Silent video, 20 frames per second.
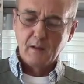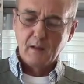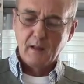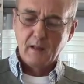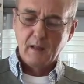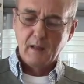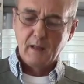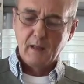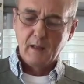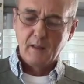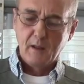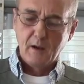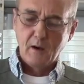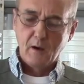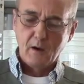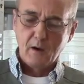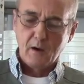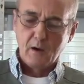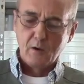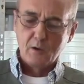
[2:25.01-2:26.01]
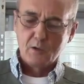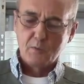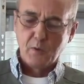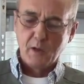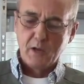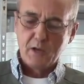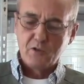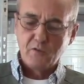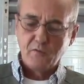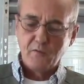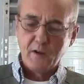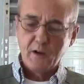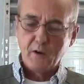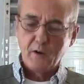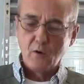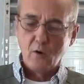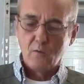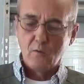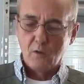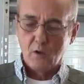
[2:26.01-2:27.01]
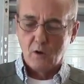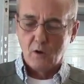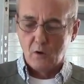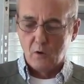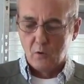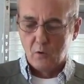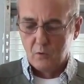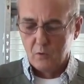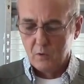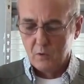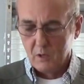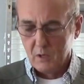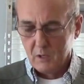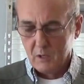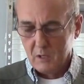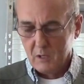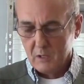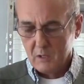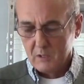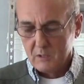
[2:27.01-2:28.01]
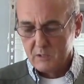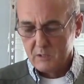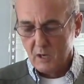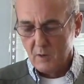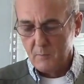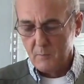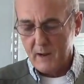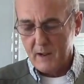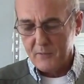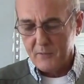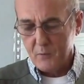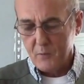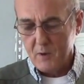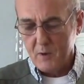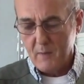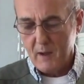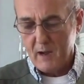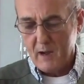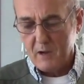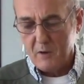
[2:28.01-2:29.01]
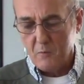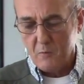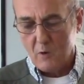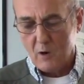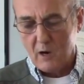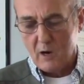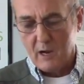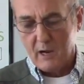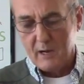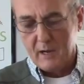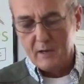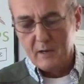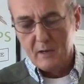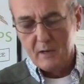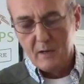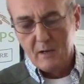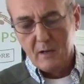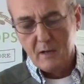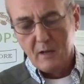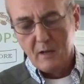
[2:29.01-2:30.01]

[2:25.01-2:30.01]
And there it goes. Place your finger over the hole, dump out the remaining wine,